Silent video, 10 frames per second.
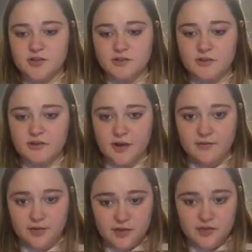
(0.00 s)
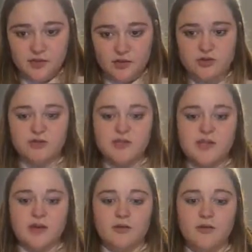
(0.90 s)
of the 5E instructional
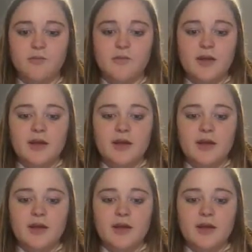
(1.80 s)
cycle.